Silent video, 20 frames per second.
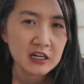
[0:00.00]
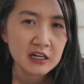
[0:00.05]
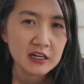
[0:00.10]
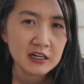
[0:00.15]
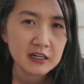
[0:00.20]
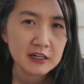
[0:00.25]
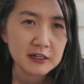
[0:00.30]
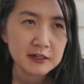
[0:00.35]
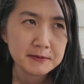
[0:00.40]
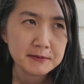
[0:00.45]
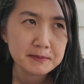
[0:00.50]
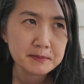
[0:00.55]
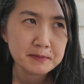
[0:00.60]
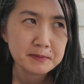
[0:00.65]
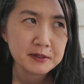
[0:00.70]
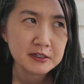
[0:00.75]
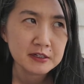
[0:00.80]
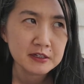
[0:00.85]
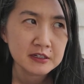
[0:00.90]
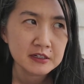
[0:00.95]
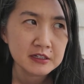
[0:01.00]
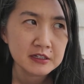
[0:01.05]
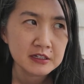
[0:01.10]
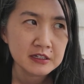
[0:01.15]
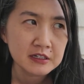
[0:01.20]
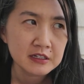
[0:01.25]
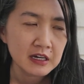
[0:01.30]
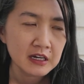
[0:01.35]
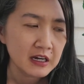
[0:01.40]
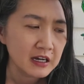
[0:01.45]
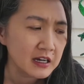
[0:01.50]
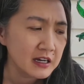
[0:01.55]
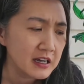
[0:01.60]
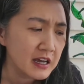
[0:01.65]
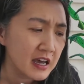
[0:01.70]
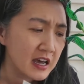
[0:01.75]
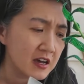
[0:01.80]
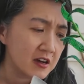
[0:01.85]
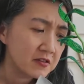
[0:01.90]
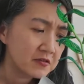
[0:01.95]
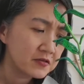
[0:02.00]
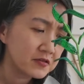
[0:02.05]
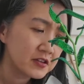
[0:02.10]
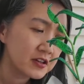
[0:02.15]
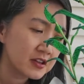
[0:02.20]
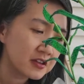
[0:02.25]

Um, I have